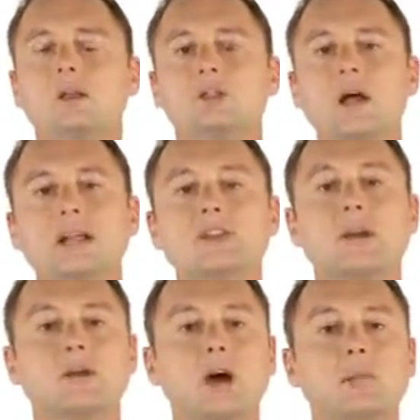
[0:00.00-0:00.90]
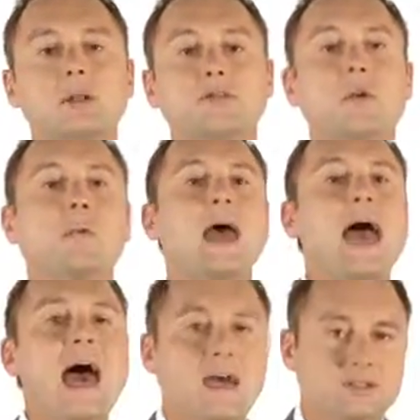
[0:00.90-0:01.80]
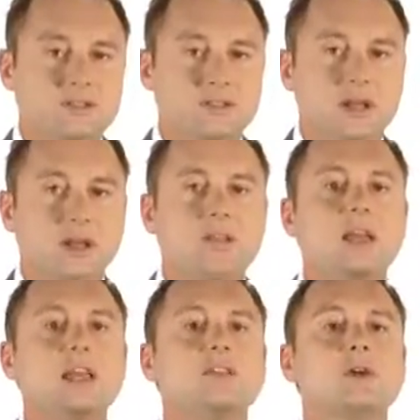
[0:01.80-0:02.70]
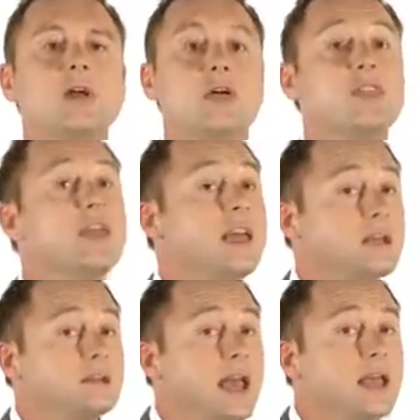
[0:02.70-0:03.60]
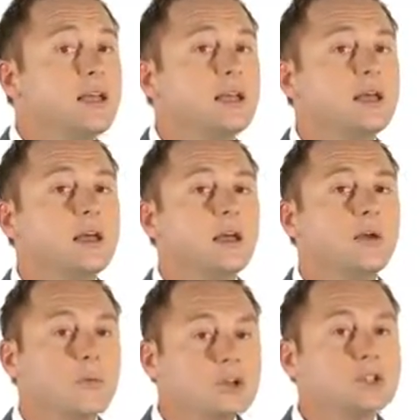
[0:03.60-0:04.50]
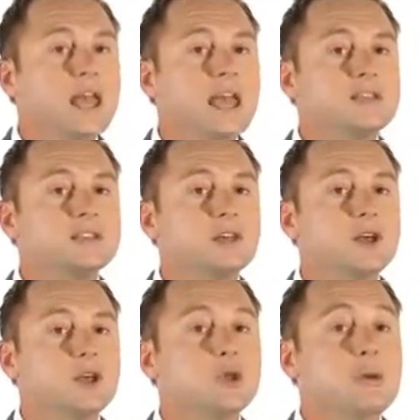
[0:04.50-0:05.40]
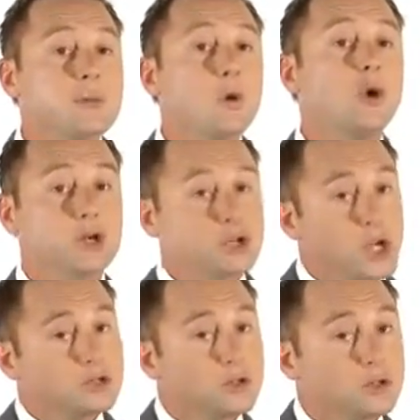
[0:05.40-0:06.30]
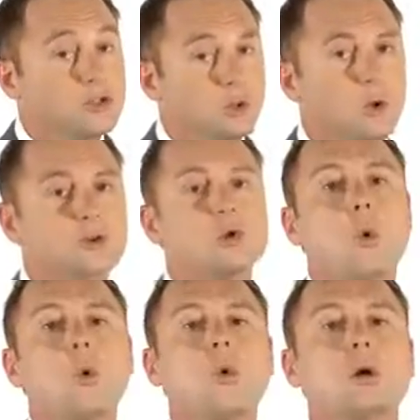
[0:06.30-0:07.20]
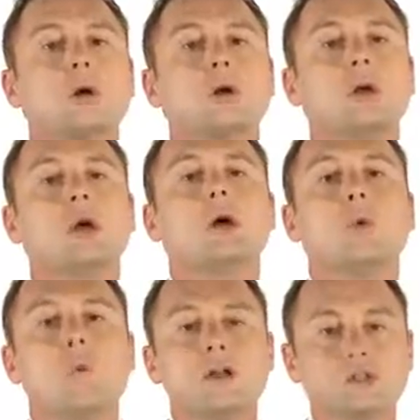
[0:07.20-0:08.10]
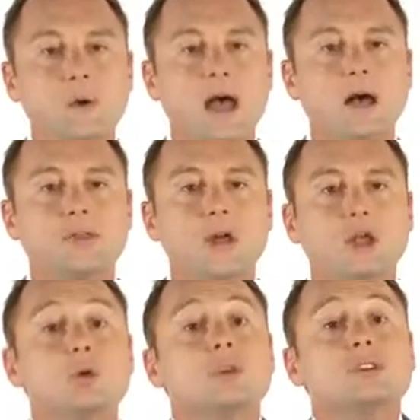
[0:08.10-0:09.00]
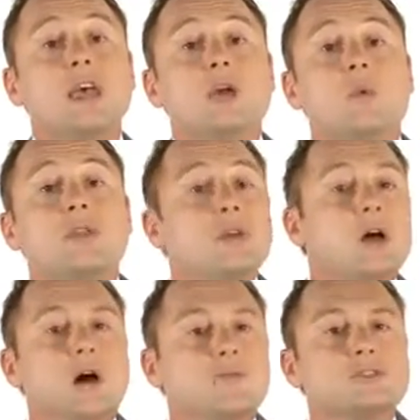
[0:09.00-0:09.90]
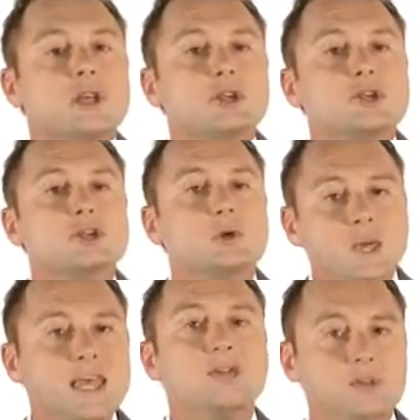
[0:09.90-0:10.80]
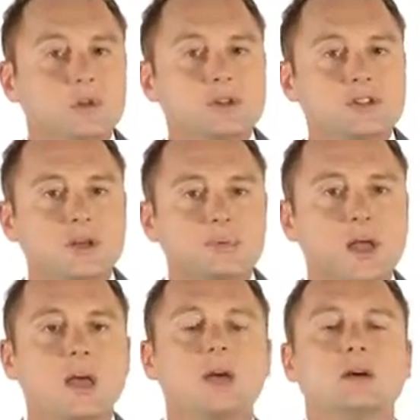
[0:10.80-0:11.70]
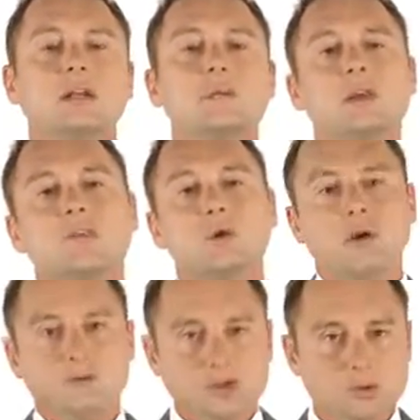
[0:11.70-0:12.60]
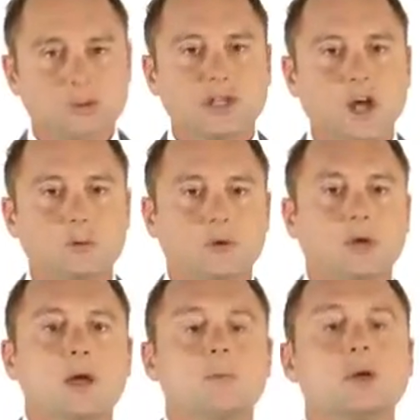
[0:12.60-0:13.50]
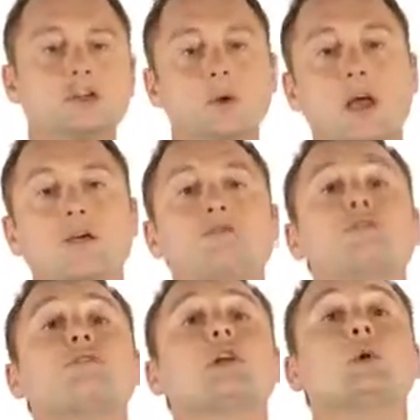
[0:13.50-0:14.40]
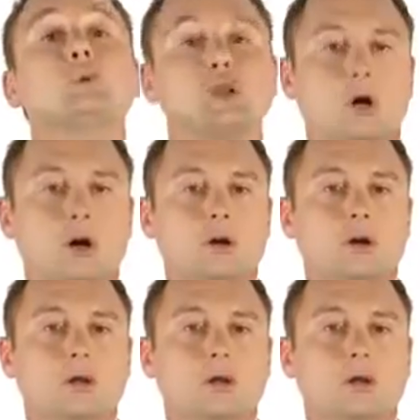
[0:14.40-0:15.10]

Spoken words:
jot down a couple of paths that either they could take, in which case you'd maybe want to shut certain doors, or which path you could take with the conversation to influence them. Let me give you a visual to help you. Picture a flow chart